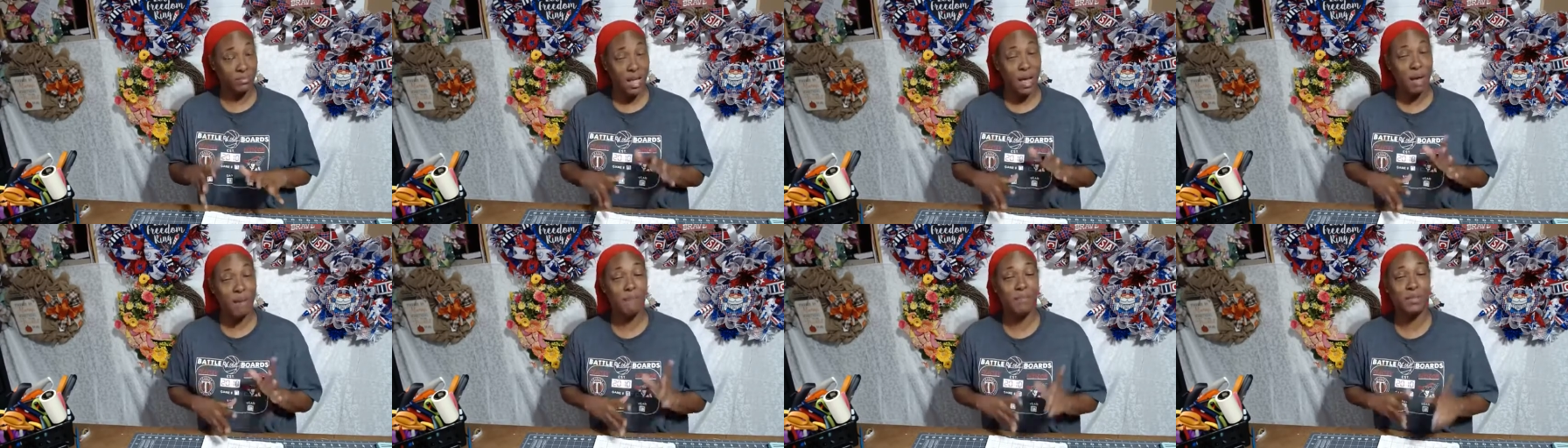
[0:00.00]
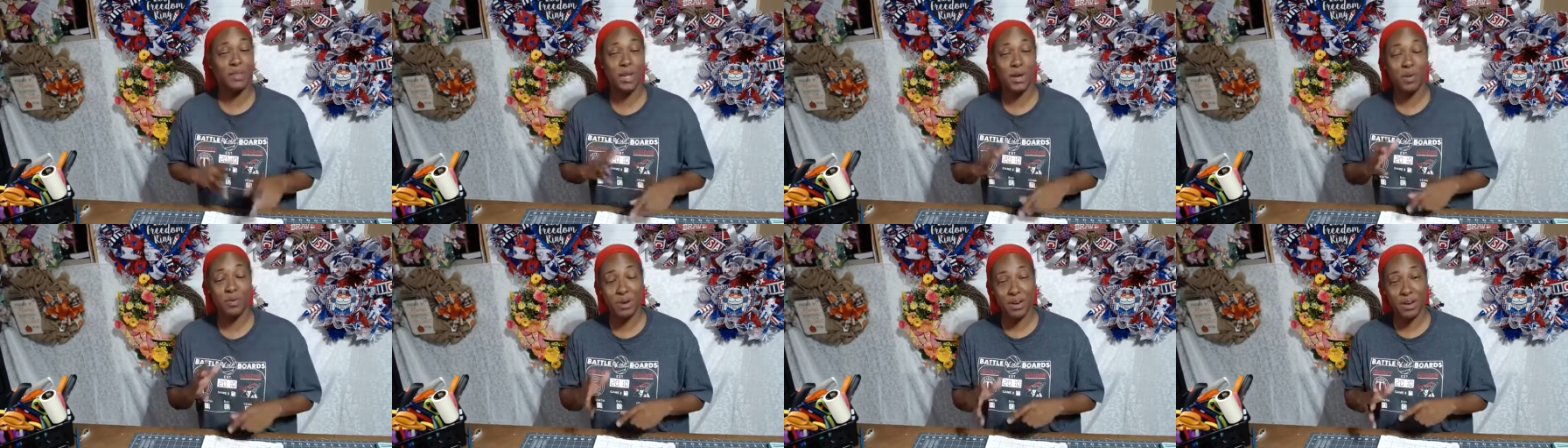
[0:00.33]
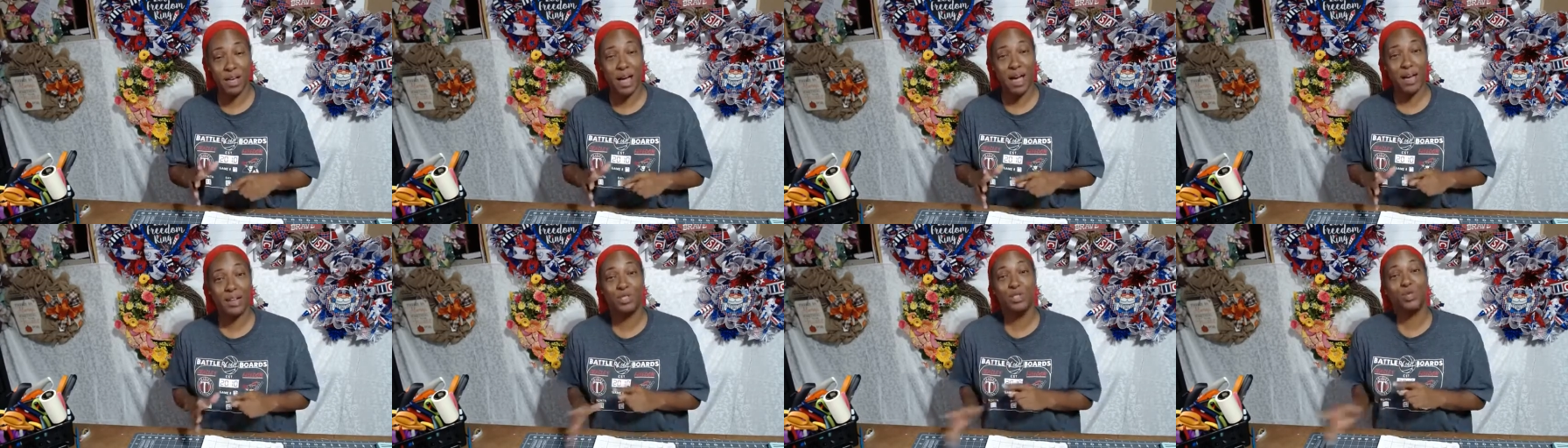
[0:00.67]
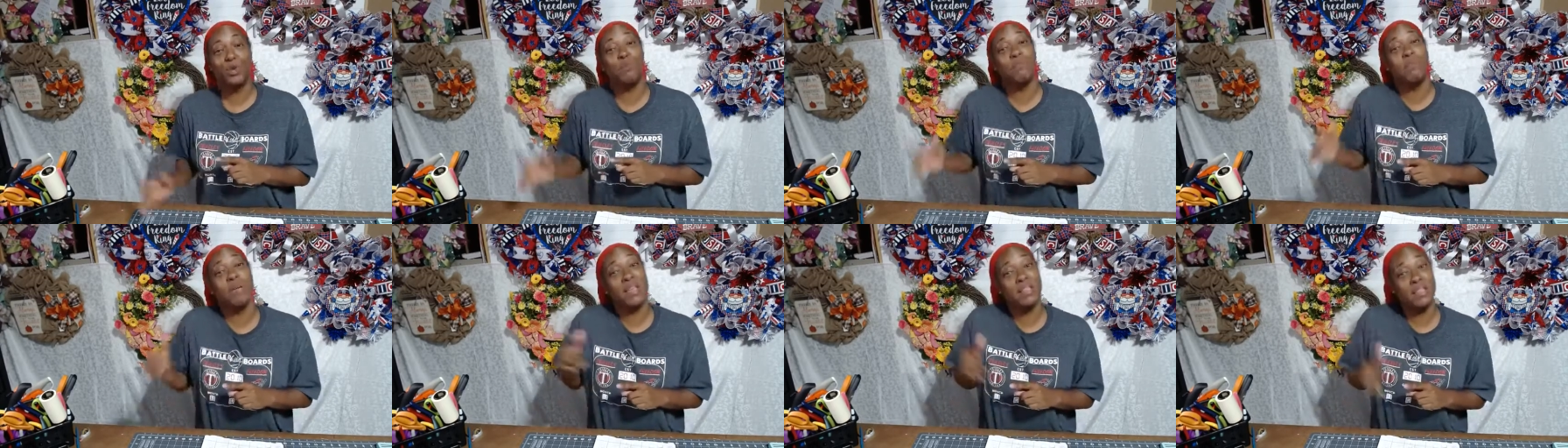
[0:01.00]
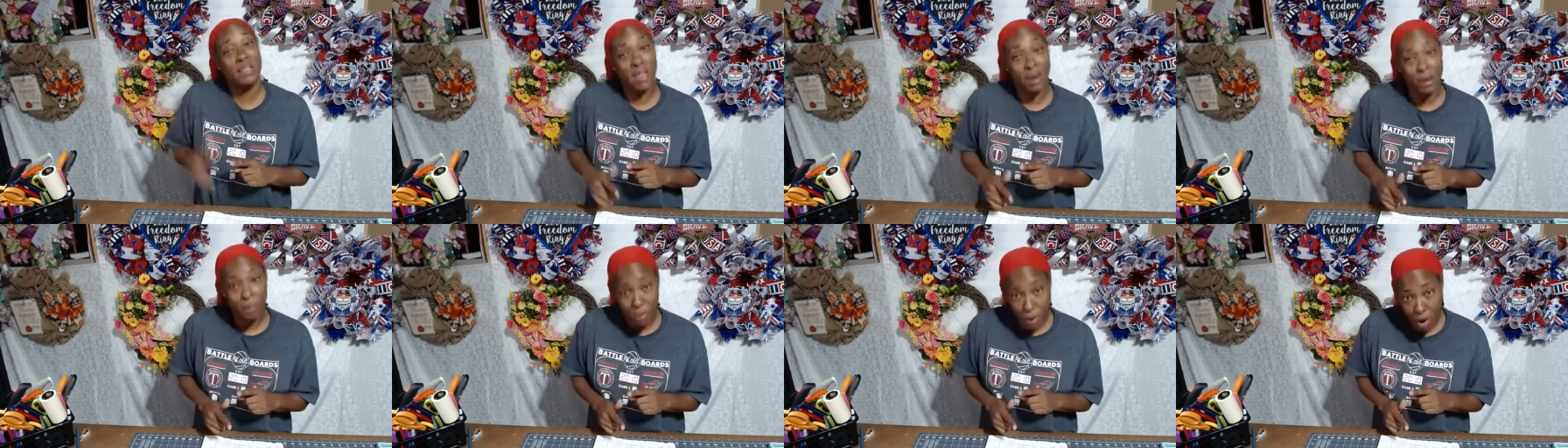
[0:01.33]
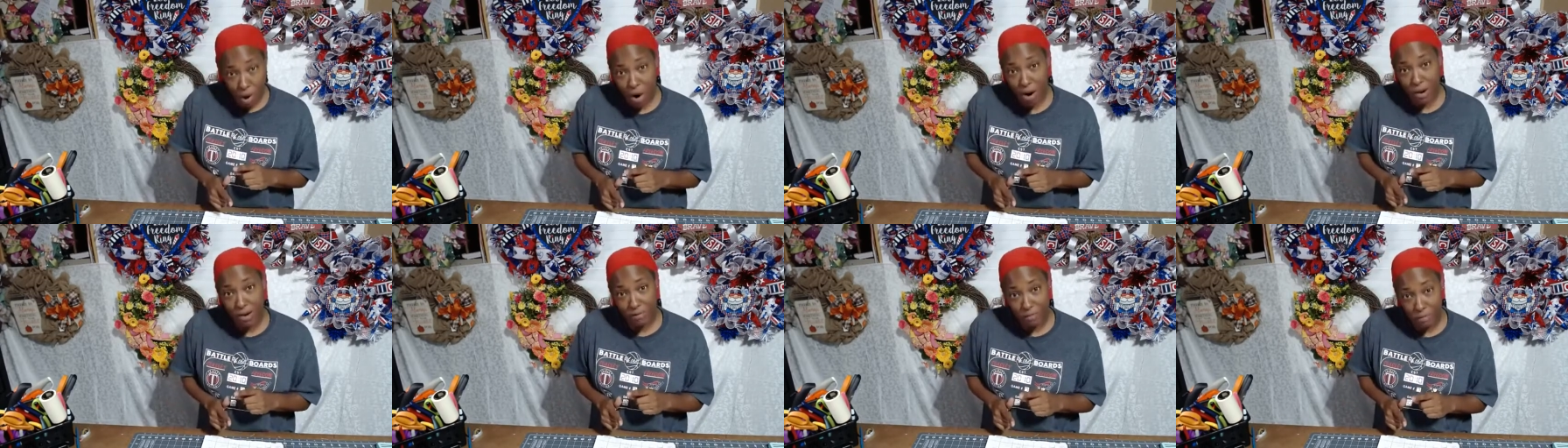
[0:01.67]
I'm learning how to make that a
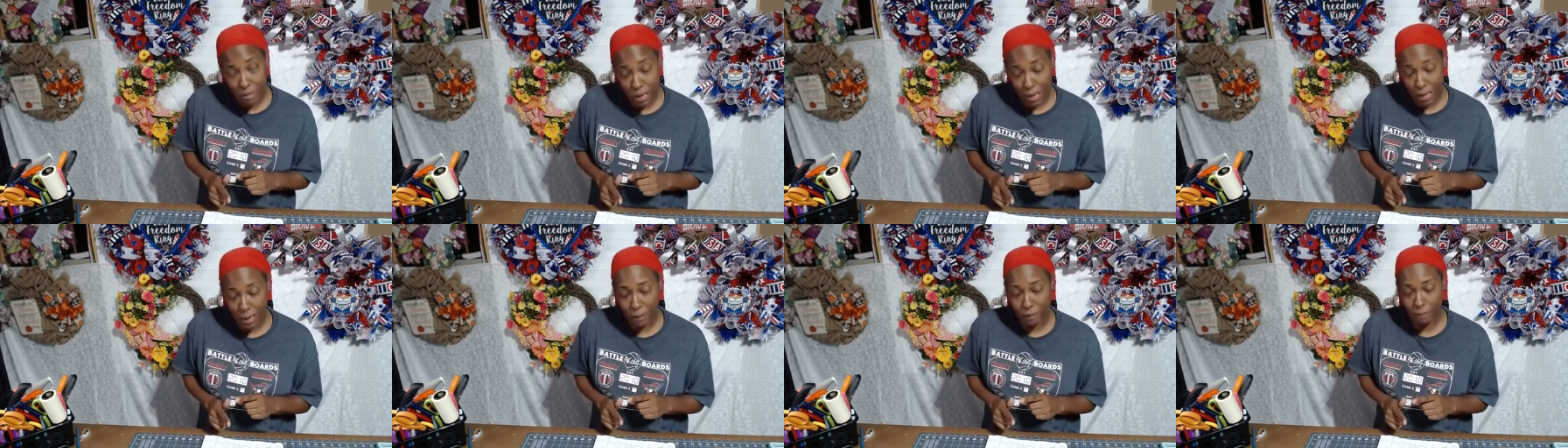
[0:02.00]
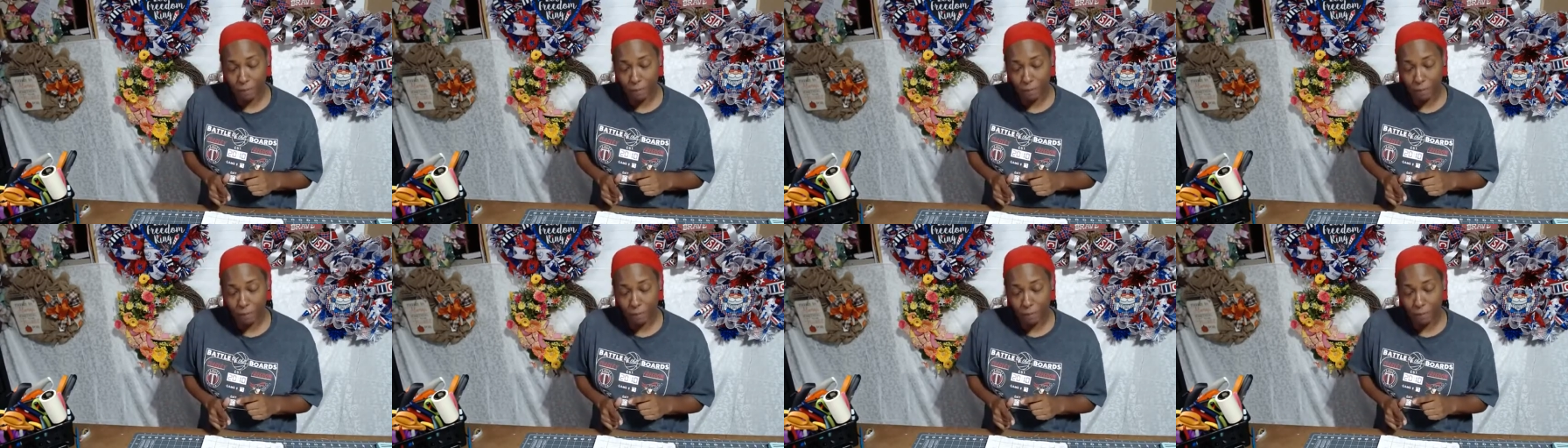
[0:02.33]
part of me.